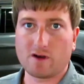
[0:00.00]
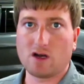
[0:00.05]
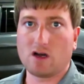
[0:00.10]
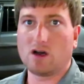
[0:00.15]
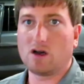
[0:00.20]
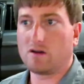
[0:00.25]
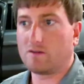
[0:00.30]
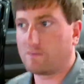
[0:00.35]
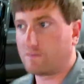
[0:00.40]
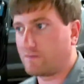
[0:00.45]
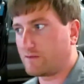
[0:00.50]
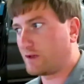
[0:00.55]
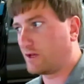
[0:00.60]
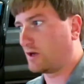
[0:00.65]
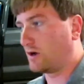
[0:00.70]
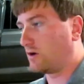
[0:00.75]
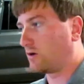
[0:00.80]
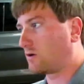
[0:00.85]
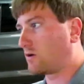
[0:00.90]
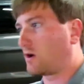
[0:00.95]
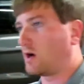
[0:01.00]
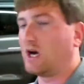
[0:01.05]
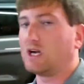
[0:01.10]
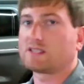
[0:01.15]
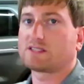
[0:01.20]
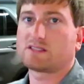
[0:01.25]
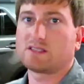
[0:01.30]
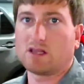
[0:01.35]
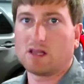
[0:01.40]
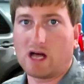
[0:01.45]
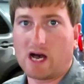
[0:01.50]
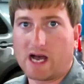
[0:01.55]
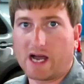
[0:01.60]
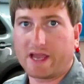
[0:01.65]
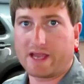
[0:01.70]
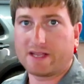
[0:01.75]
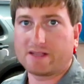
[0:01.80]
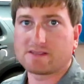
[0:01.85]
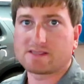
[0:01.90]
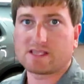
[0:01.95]
of, you know, cross the
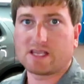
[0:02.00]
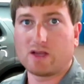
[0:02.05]
lines,